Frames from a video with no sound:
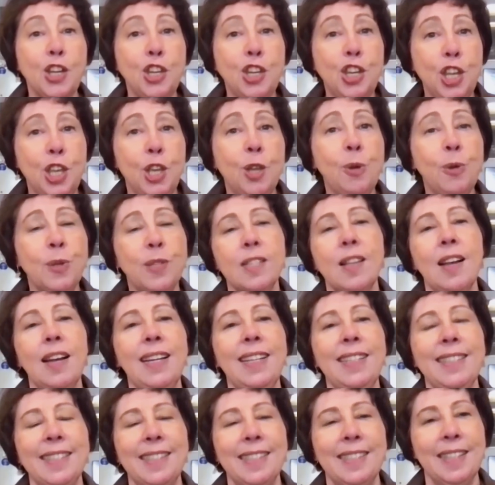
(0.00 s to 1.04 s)
new
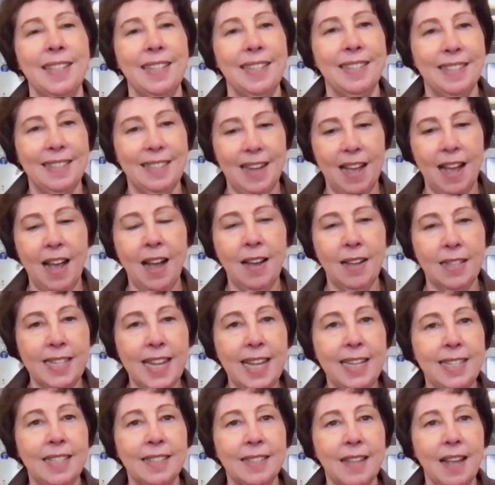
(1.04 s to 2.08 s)
science
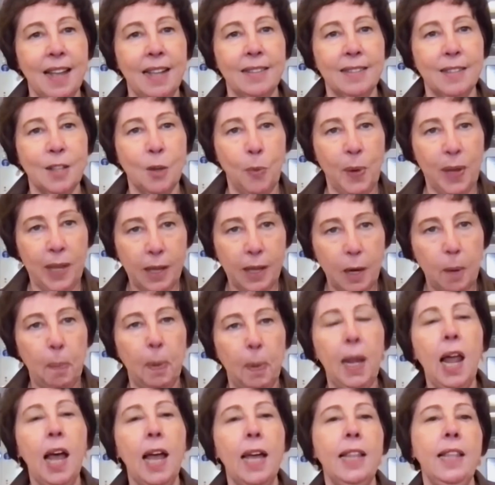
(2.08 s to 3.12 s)
data sets that we can
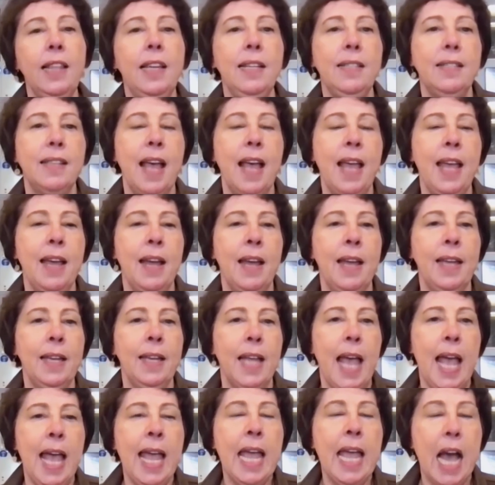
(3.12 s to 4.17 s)
apply these
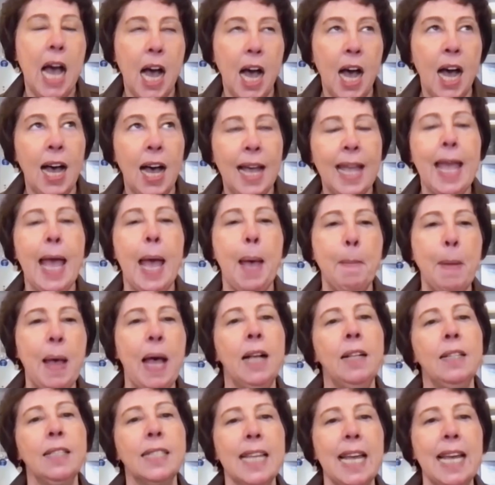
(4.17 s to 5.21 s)

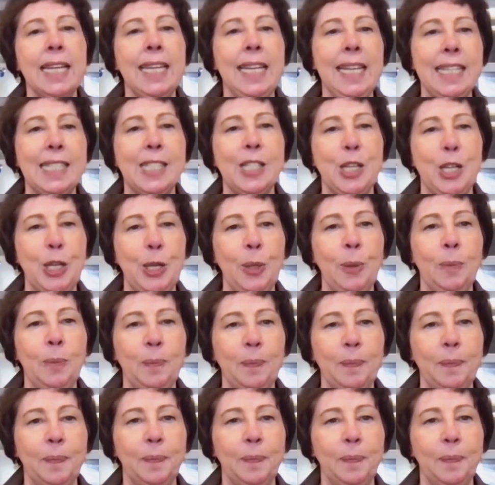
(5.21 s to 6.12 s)
AIML techniques to.